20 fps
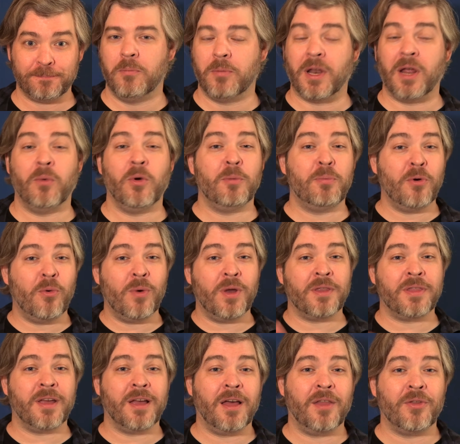But I will put one
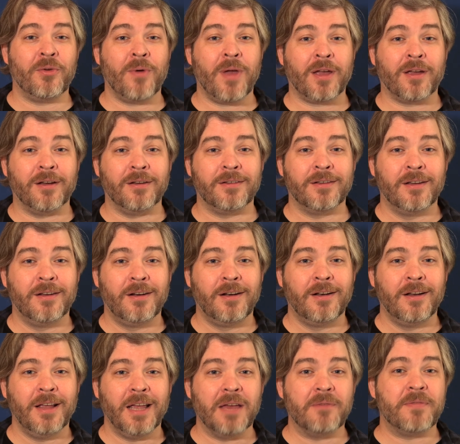thing on the record.
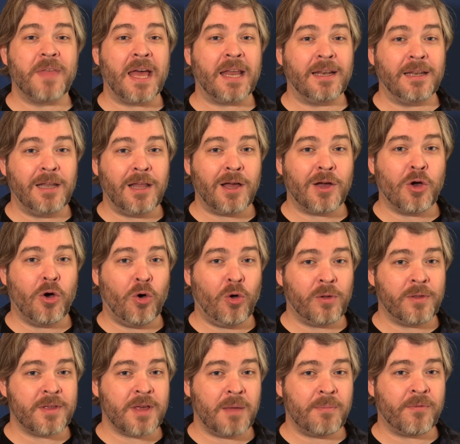If that luck
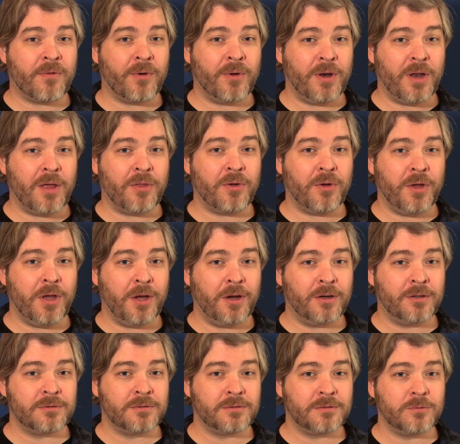holds up for another
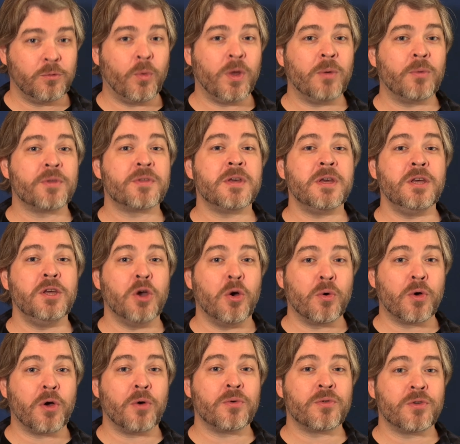year, we will see
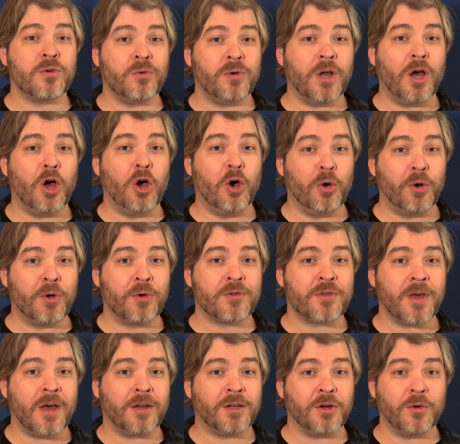Yokozuna
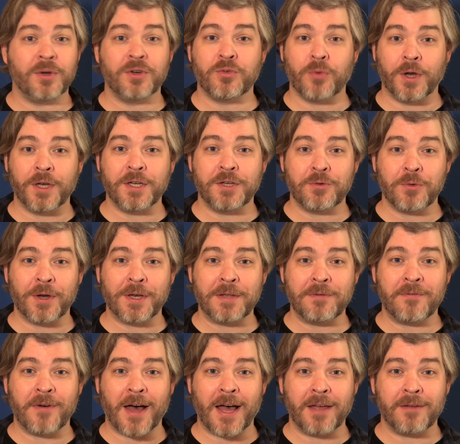Onosato in
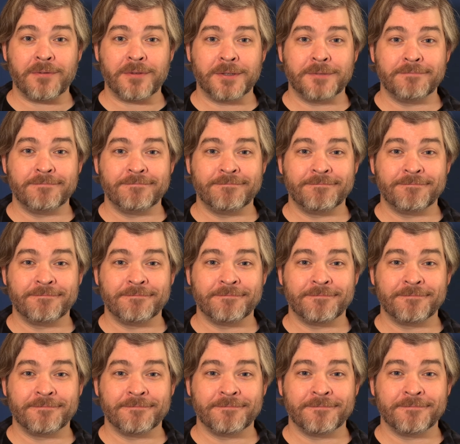2025.
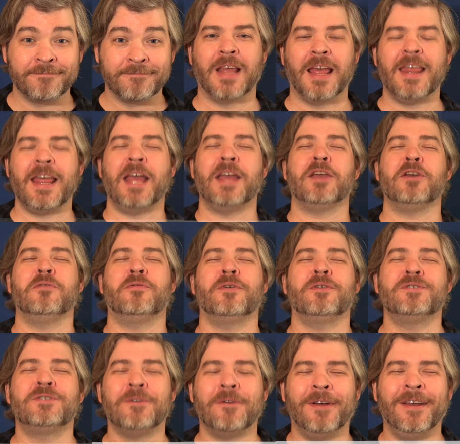Thank you for
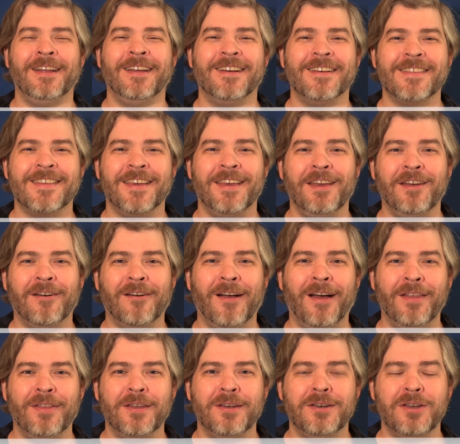joining us here
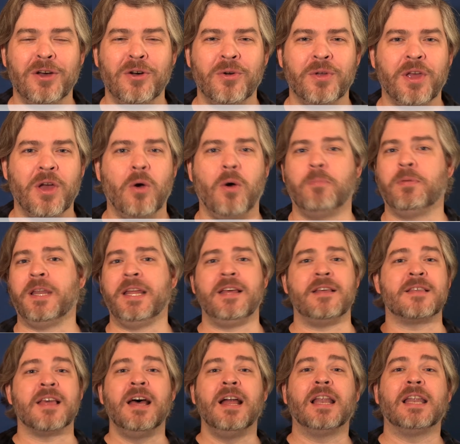on the Dohyo.
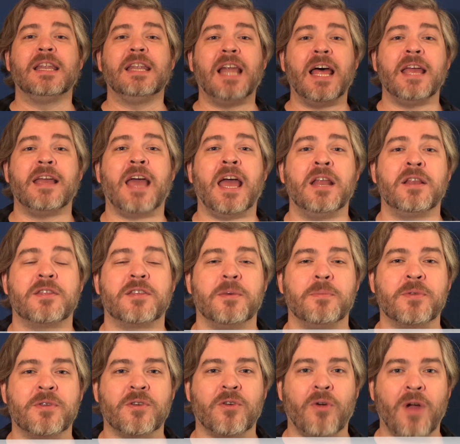Please like and
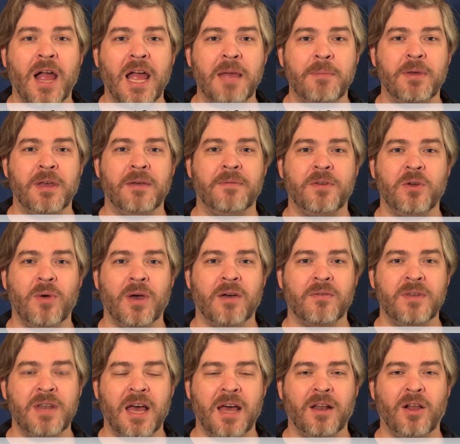subscribe if you
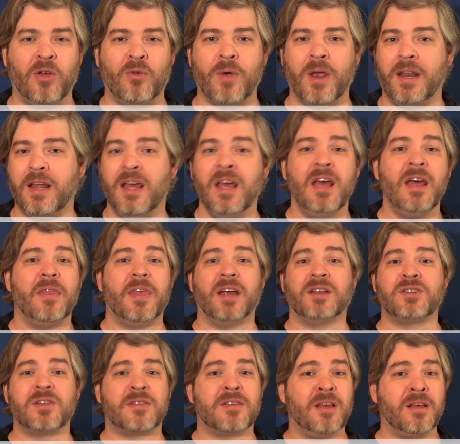have not already. That
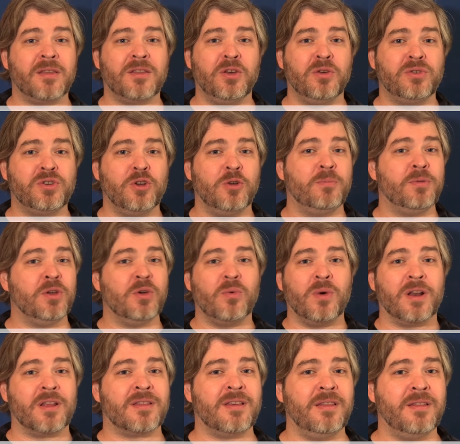just tells YouTube you
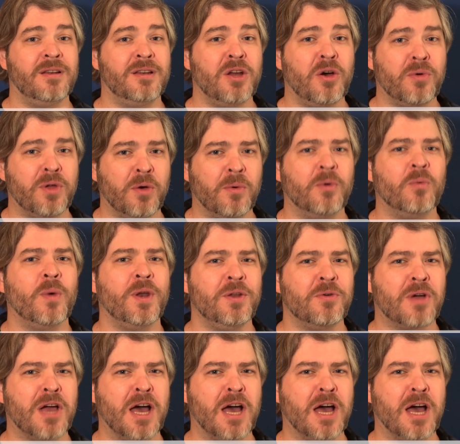want to see the Dohyo, and when you